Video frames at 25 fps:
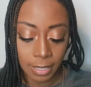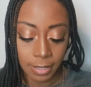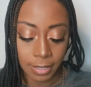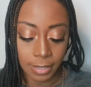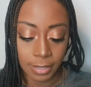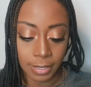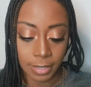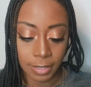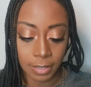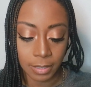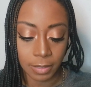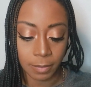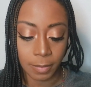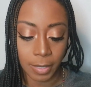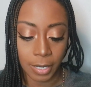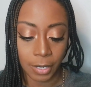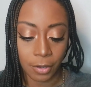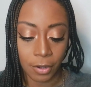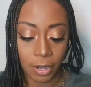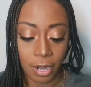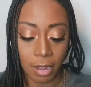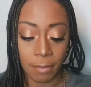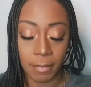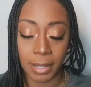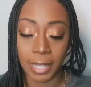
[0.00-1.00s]
This is my
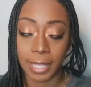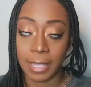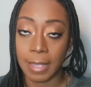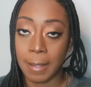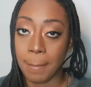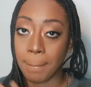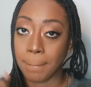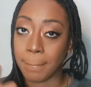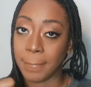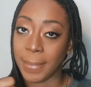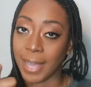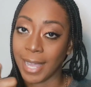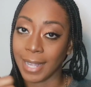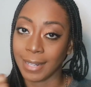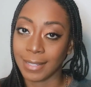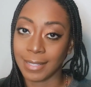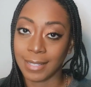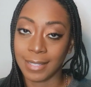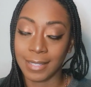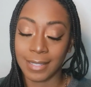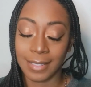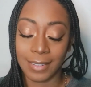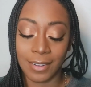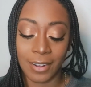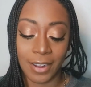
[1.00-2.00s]
gram. I came back
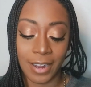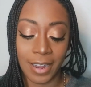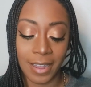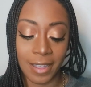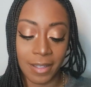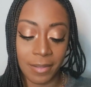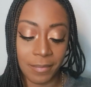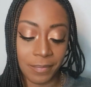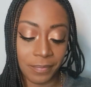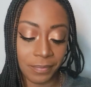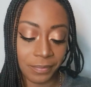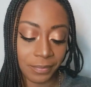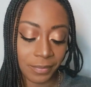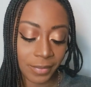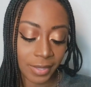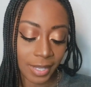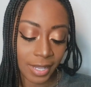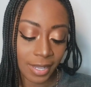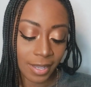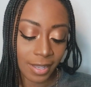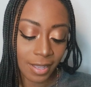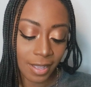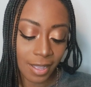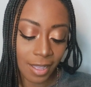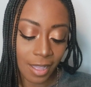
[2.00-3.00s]
to the gram.
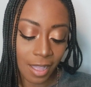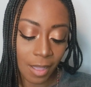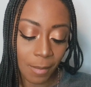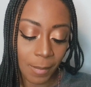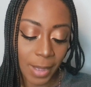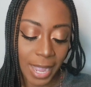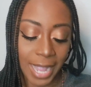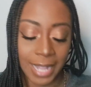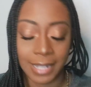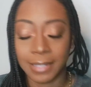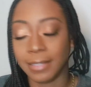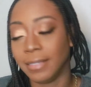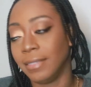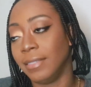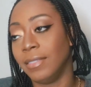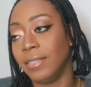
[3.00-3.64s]
I